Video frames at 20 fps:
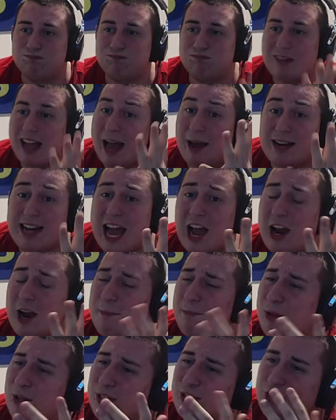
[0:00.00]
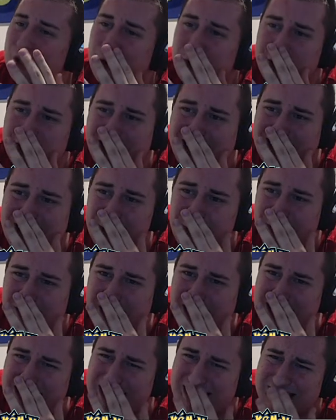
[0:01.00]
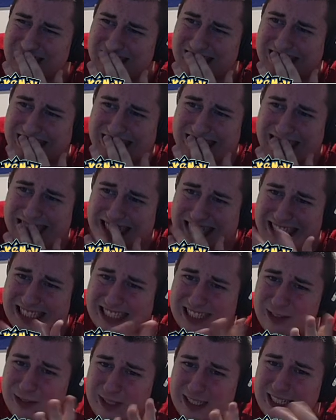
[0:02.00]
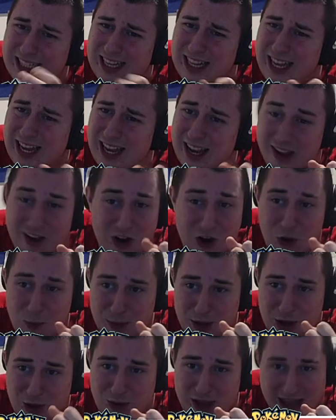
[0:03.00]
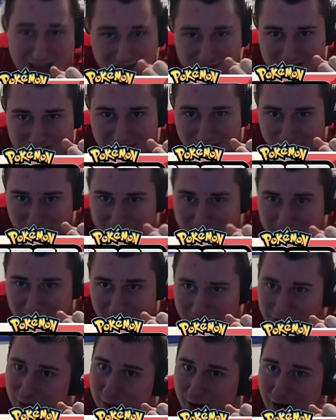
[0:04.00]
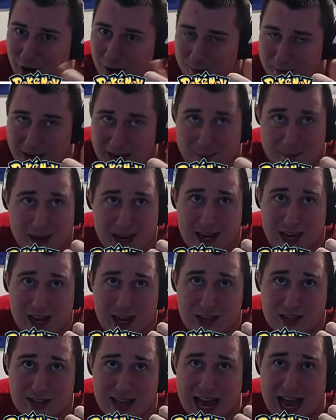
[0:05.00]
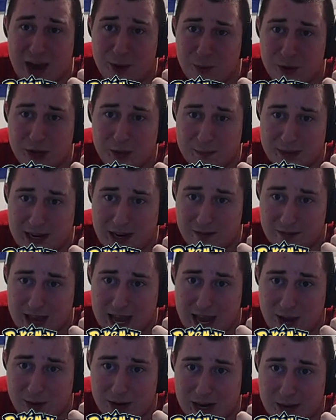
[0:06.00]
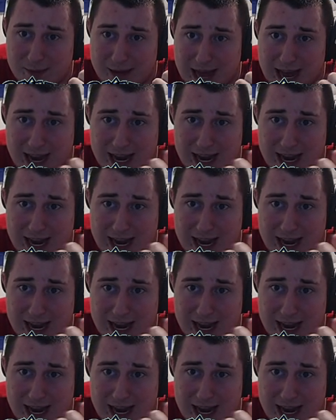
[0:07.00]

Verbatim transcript: Uh, now you're at plus two, you're not equalized. Uh, I really hope you have nothing to hurt me because that would be very bad